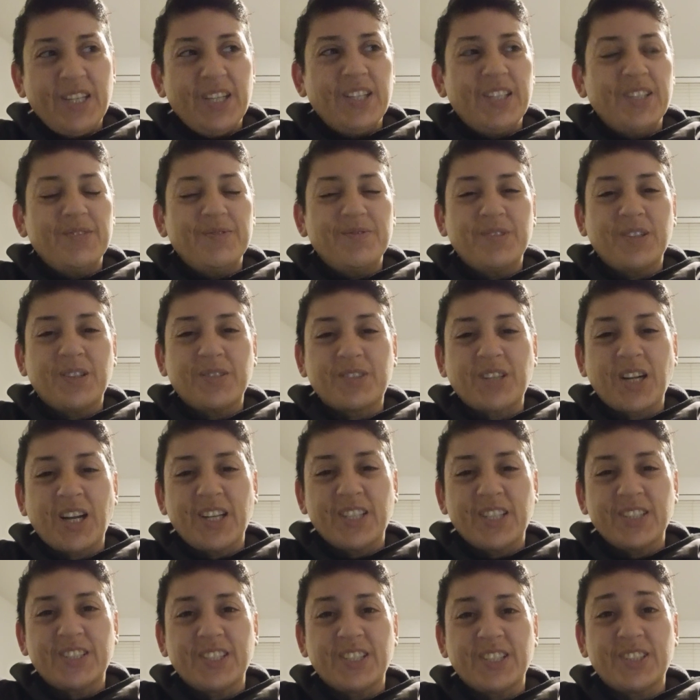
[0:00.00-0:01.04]
What I'm
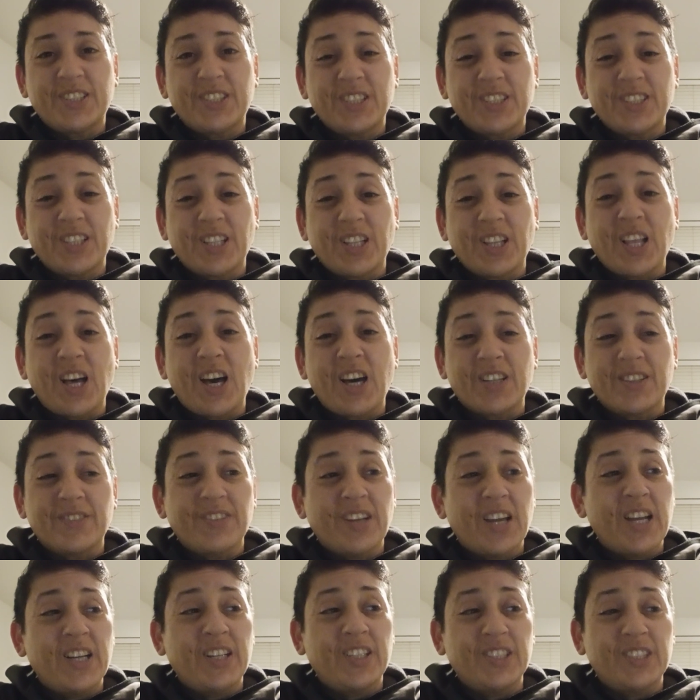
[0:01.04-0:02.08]
trying to say is she has a lot of
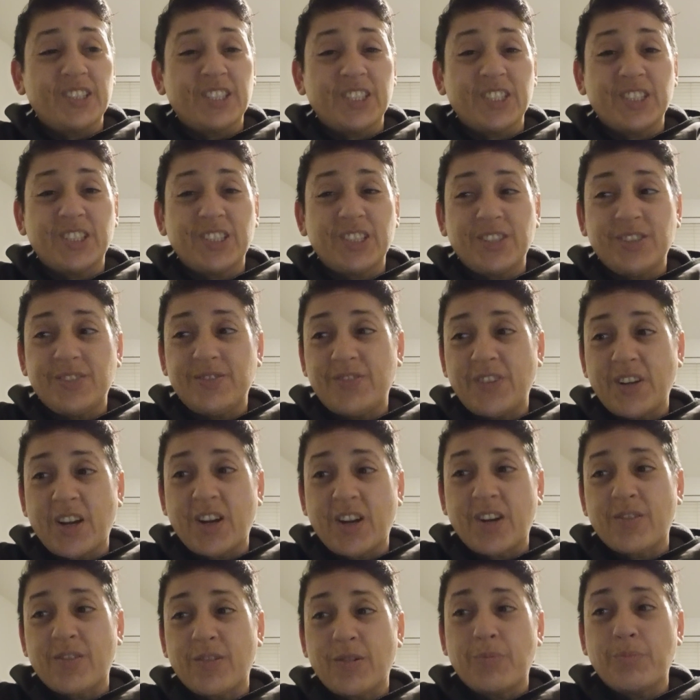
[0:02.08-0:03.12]
energy. She's
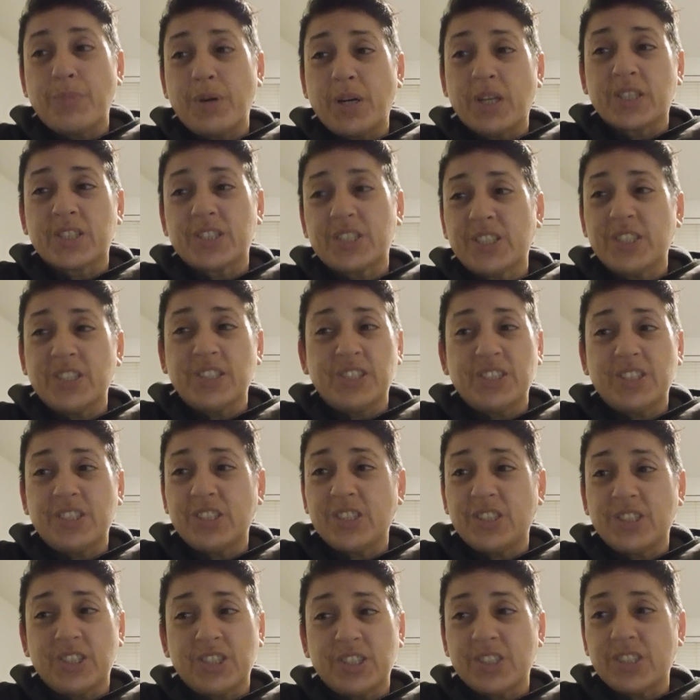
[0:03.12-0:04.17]
very
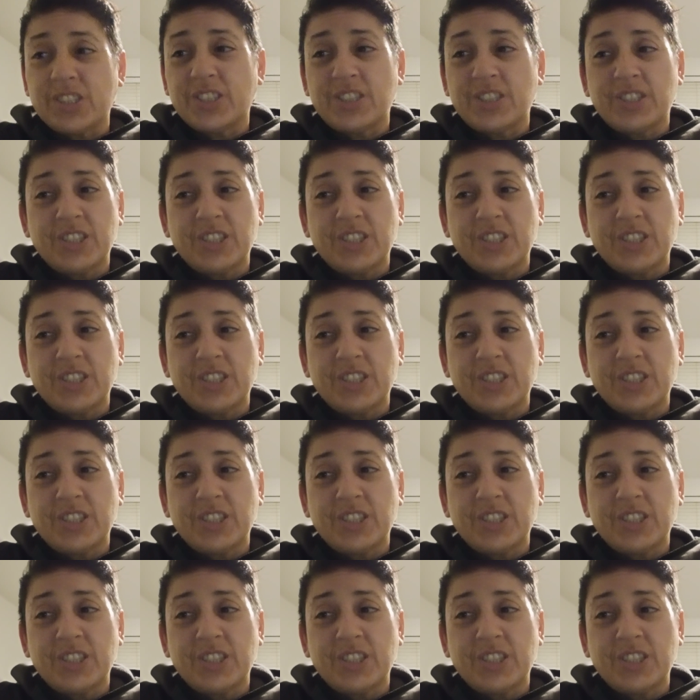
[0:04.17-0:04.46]
rambunctious.